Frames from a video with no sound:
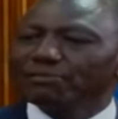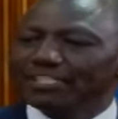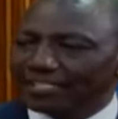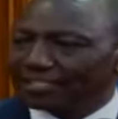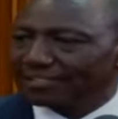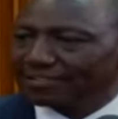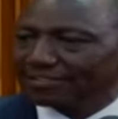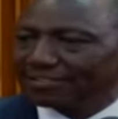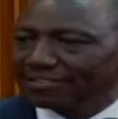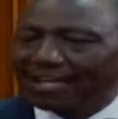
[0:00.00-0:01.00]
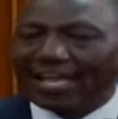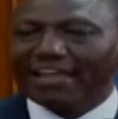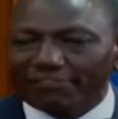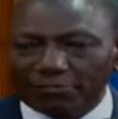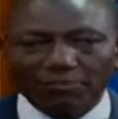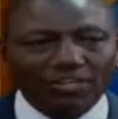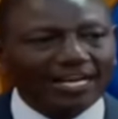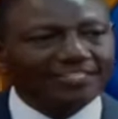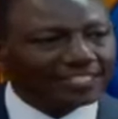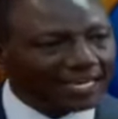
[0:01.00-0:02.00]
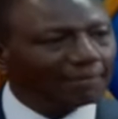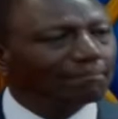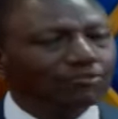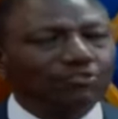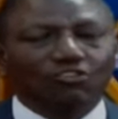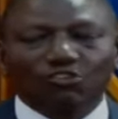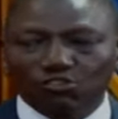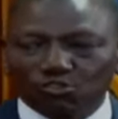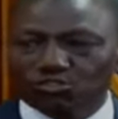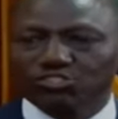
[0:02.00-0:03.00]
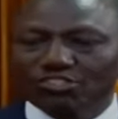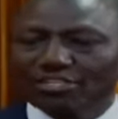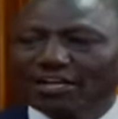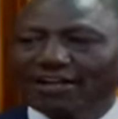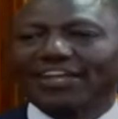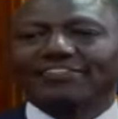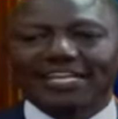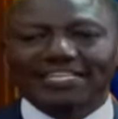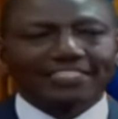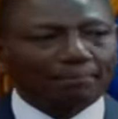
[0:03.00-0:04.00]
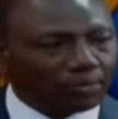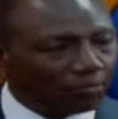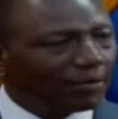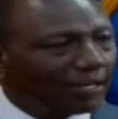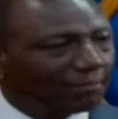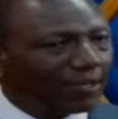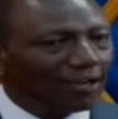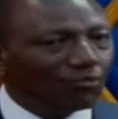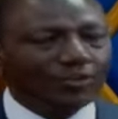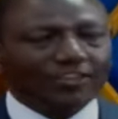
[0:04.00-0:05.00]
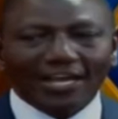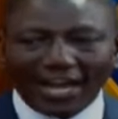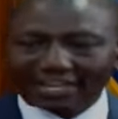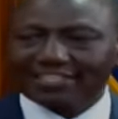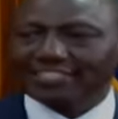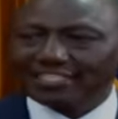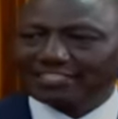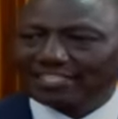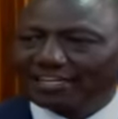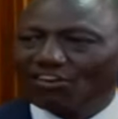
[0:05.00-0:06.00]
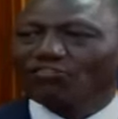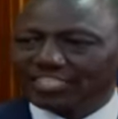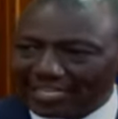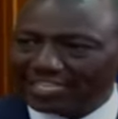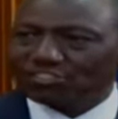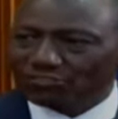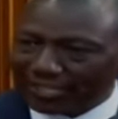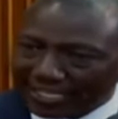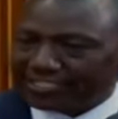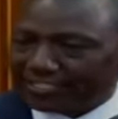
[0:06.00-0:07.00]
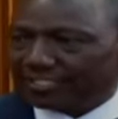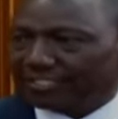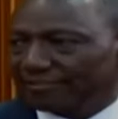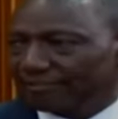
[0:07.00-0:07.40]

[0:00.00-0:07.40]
meeting, everybody has come to the conclusion that there is a problem with the architecture of international financing.